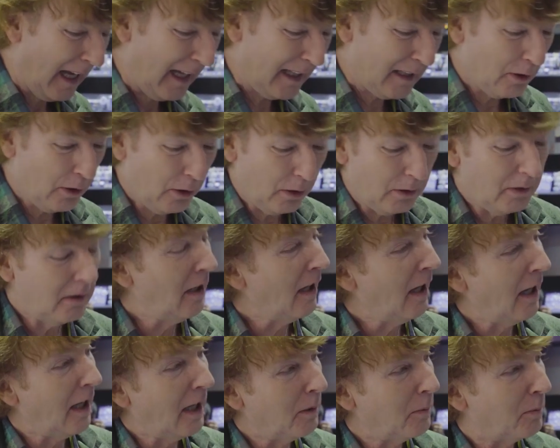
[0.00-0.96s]
I couldn't
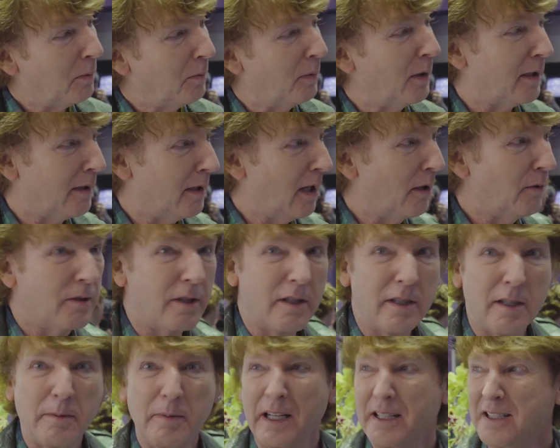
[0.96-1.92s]
help but
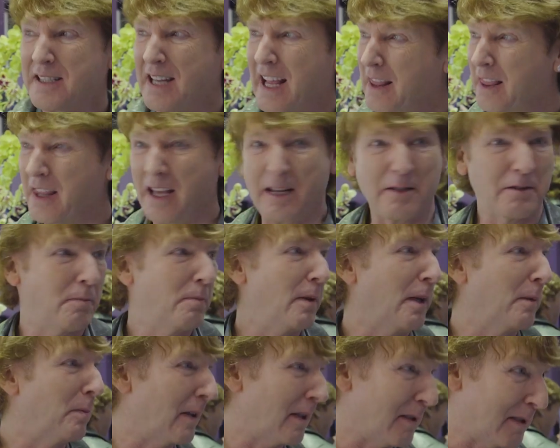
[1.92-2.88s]
notice about 10,000
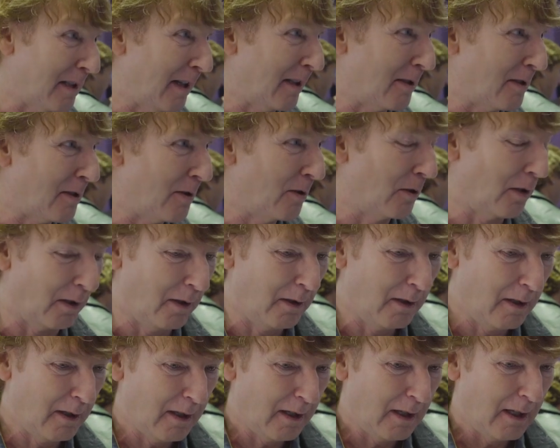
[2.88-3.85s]
people outside the
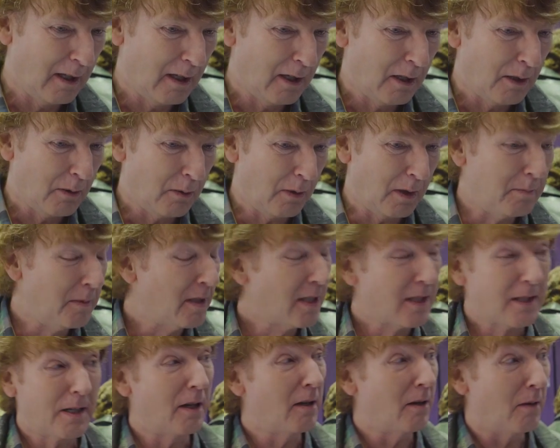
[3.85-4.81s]
store when
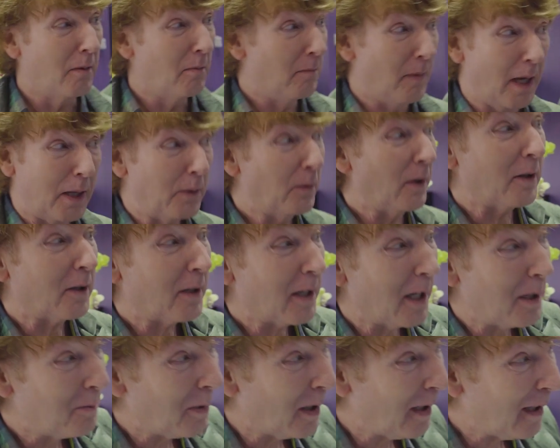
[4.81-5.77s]
Mr. Mayweather
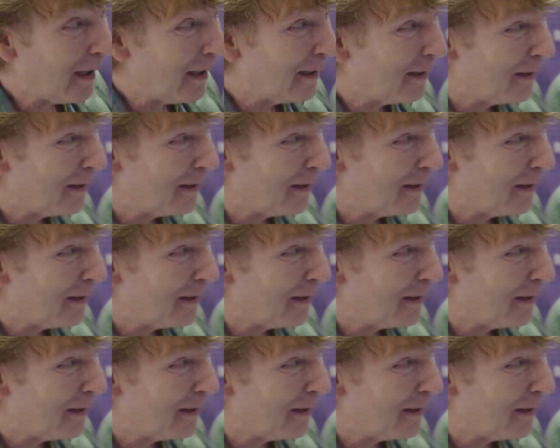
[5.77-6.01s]
came by.